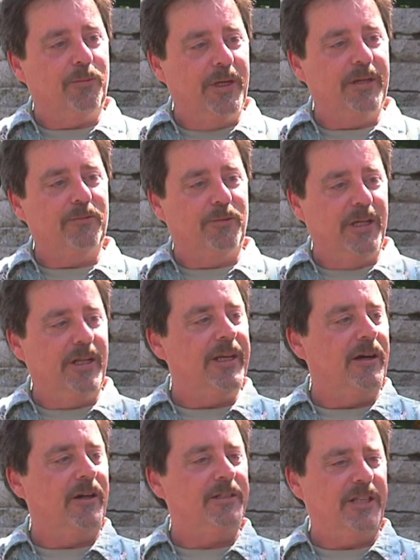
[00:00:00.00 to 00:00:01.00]

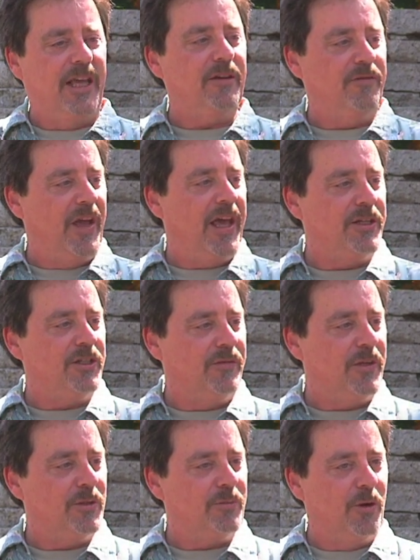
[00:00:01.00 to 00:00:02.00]
really take advantage of
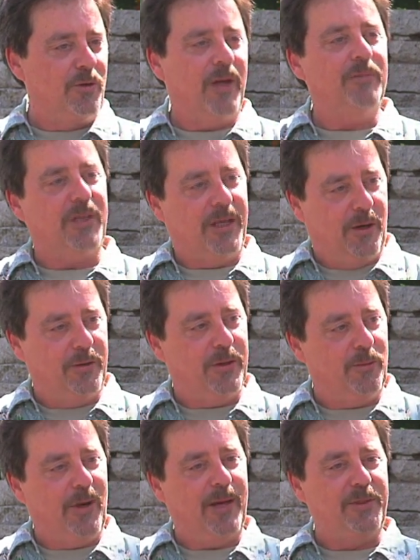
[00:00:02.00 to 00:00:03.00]
these programs. They go to
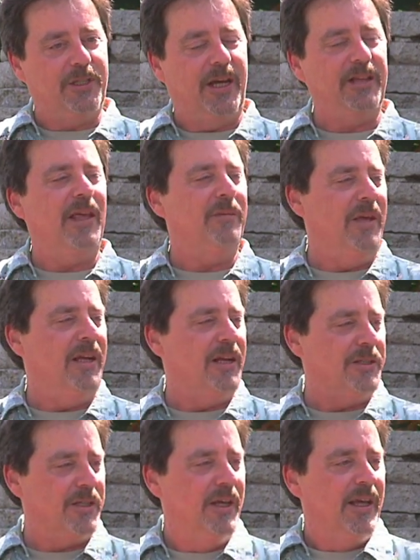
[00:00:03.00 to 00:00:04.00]
the website, they meet
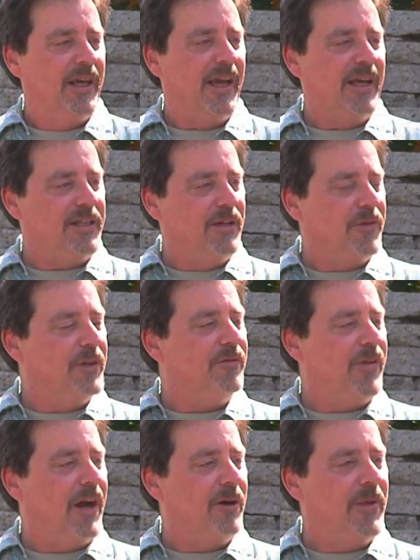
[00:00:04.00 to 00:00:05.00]
us at different
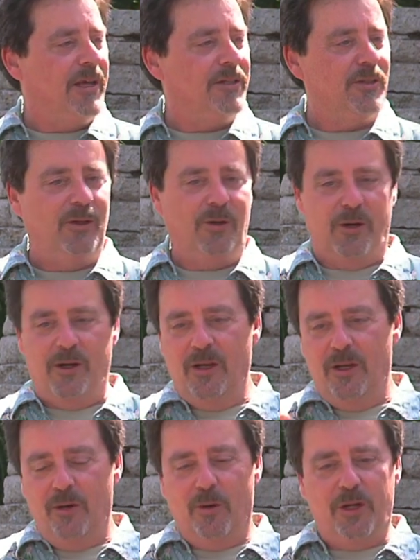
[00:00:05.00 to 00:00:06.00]
environmental or
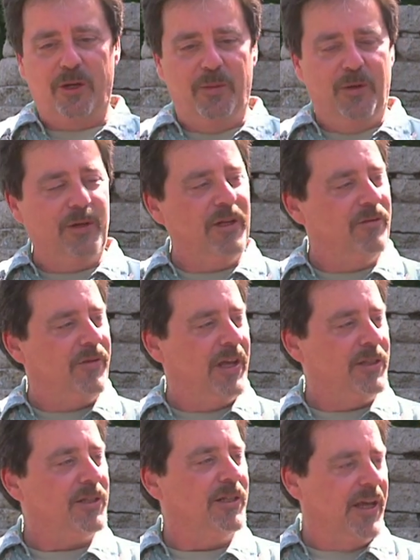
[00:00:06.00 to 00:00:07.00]
community
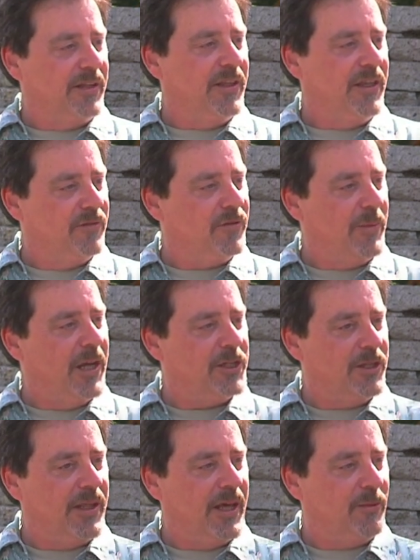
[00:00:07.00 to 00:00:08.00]
events and get the
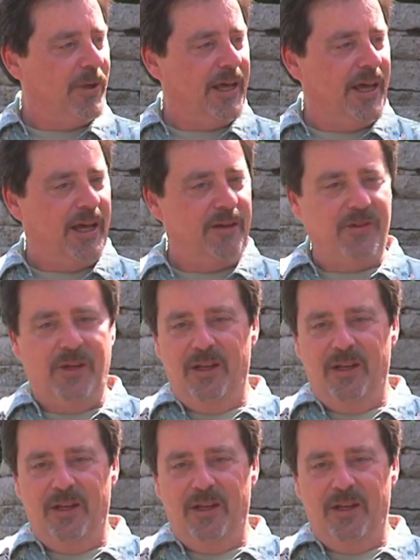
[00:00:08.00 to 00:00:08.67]
information that we have.